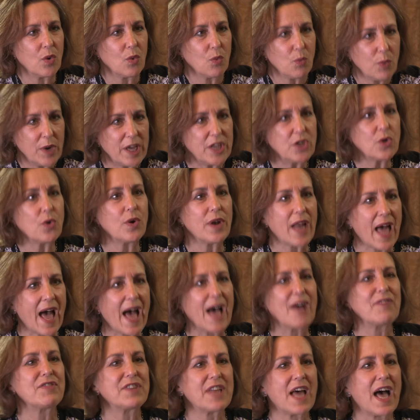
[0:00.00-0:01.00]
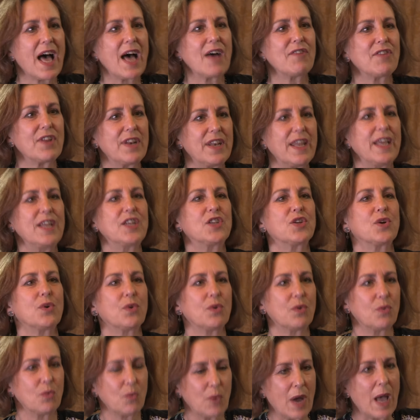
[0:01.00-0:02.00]
We don't have to have a
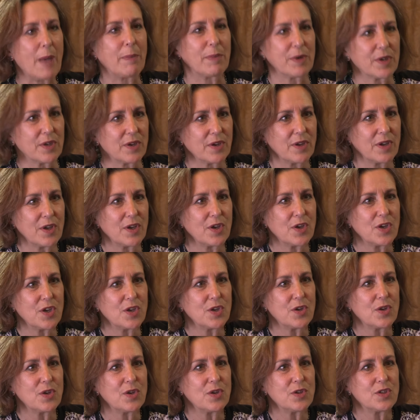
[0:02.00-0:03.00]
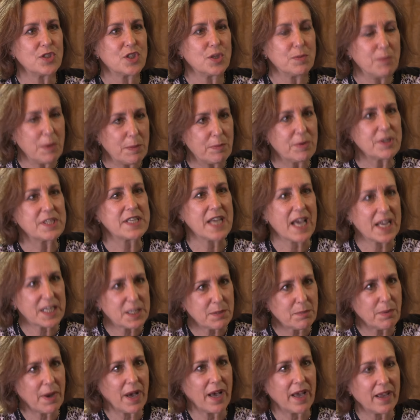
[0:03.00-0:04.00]
NATO weapon to be
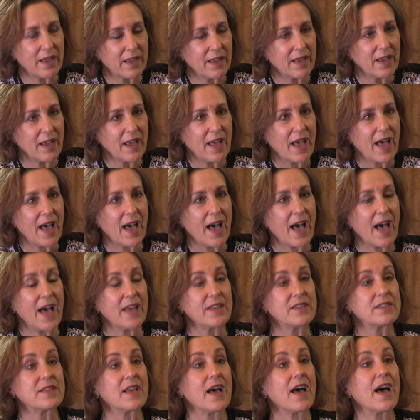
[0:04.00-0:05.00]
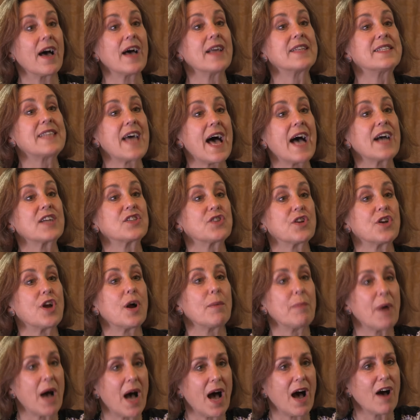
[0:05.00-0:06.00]
protected by and attacked on
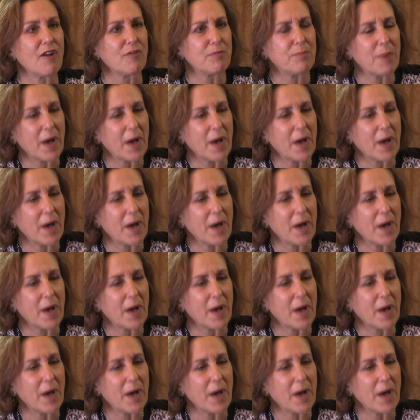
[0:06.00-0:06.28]
our behalf